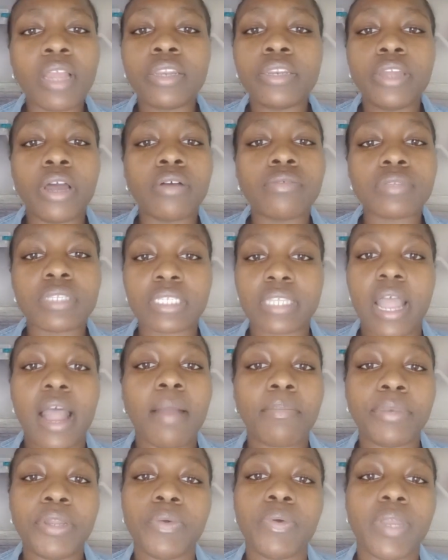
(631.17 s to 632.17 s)
don't
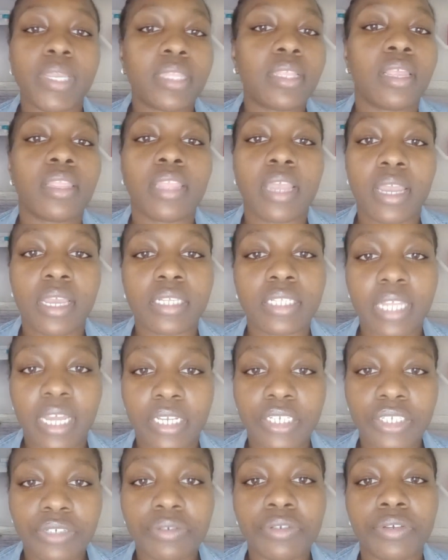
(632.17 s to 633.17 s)
stop doing the things
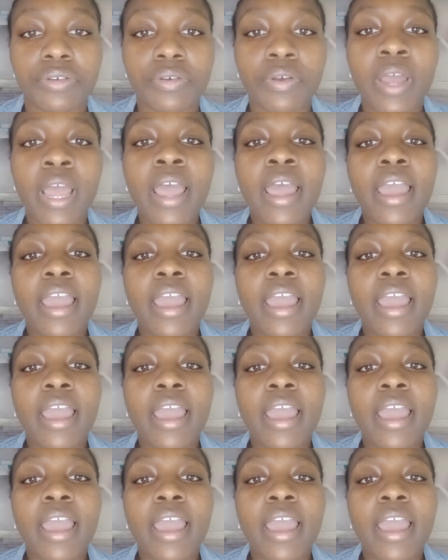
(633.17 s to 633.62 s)
that you do.